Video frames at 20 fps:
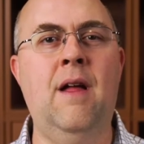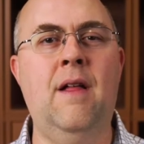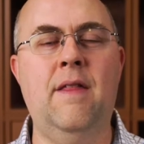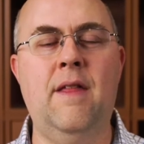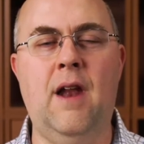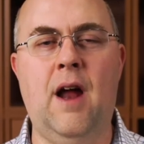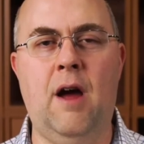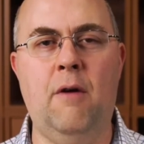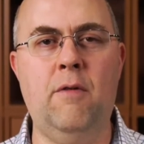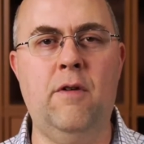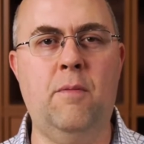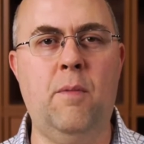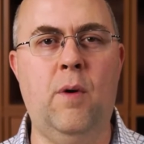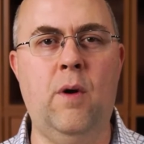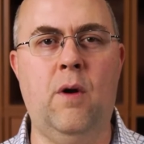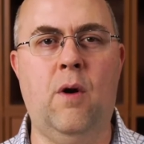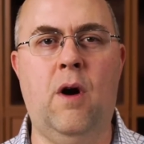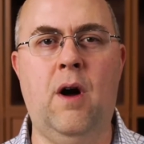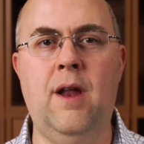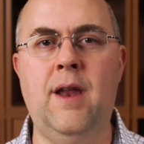that I was
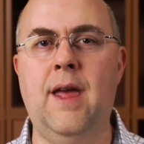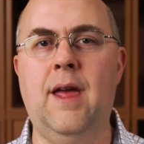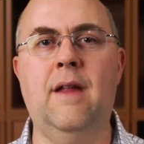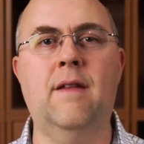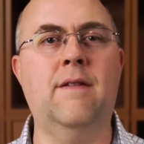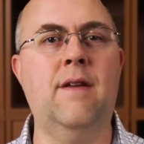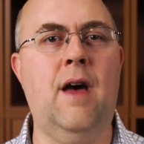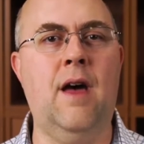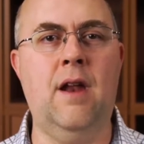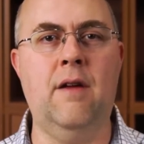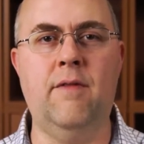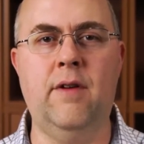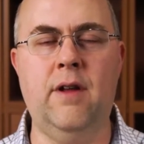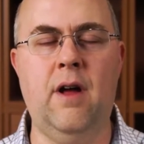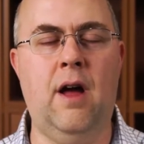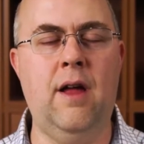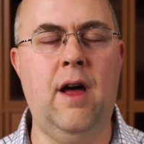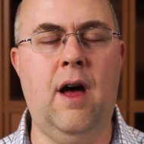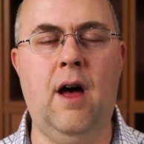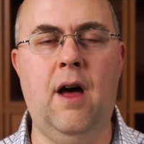put on inside of
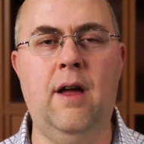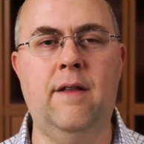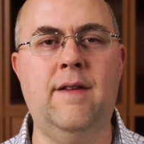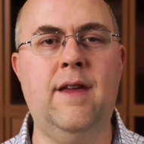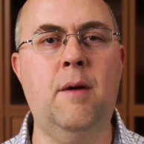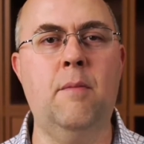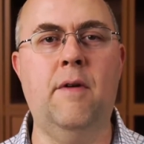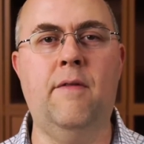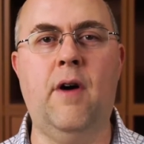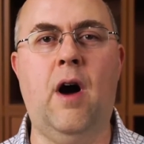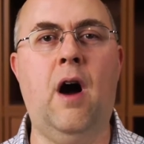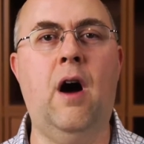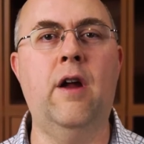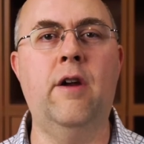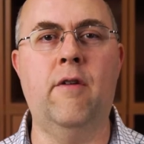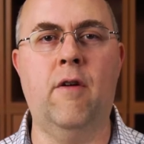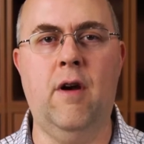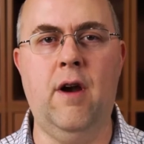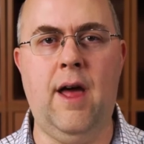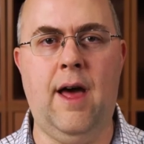a team of
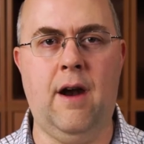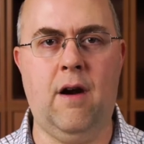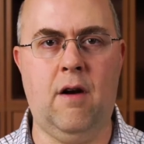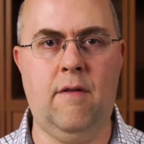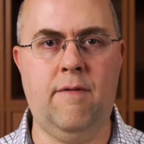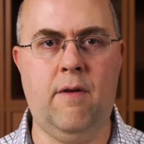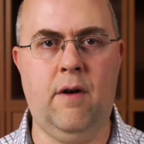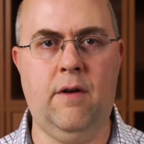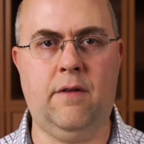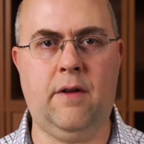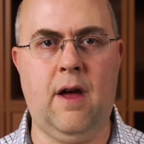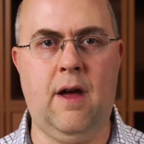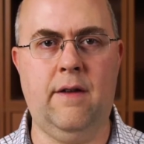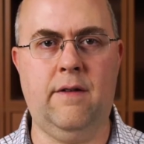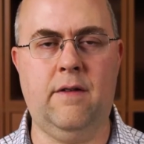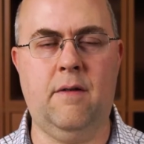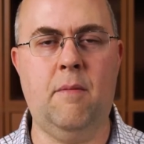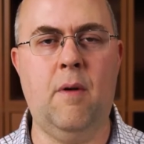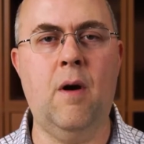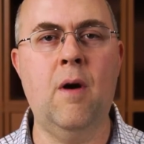100 at our first
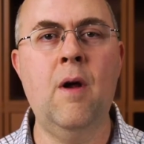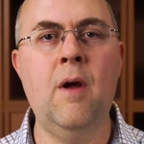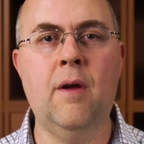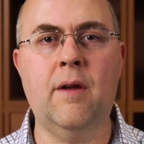customer.